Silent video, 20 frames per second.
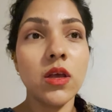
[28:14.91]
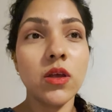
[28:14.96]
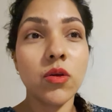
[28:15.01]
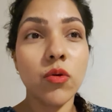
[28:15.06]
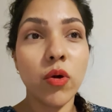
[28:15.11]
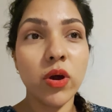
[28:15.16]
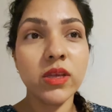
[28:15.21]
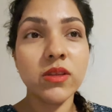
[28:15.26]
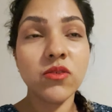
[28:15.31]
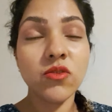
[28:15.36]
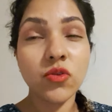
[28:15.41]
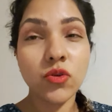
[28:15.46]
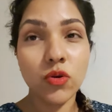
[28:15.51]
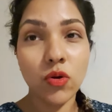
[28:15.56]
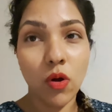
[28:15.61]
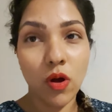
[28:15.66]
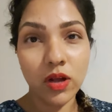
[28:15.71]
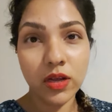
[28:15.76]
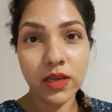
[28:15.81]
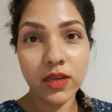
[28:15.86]
quite
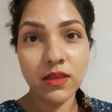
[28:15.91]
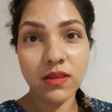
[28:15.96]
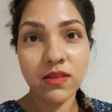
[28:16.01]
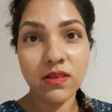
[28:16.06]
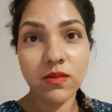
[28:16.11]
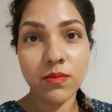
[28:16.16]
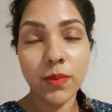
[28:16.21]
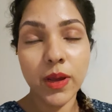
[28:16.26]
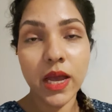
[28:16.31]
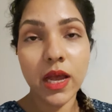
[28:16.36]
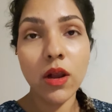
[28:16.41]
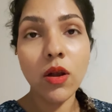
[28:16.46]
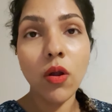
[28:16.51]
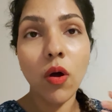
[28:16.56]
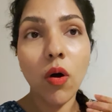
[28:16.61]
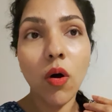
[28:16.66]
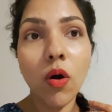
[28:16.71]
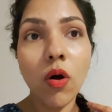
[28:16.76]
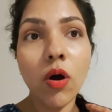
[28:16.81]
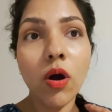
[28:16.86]
strong in smell,
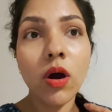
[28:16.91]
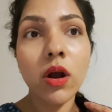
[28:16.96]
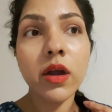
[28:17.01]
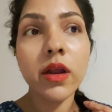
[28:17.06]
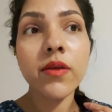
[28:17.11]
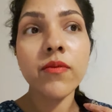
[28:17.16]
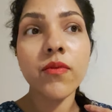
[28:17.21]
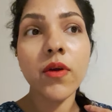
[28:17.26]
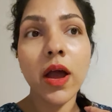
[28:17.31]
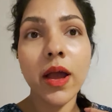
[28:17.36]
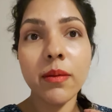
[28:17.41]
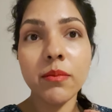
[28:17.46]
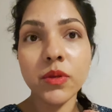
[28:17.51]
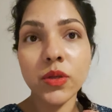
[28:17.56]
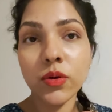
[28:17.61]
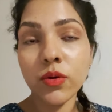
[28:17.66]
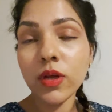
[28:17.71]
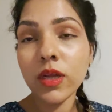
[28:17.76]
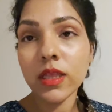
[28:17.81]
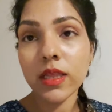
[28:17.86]
or if I'm
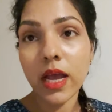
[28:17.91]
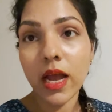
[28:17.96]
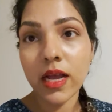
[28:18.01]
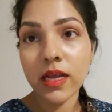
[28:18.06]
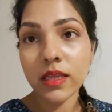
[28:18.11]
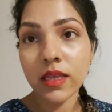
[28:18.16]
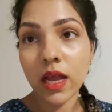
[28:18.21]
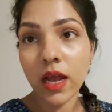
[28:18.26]
doing that,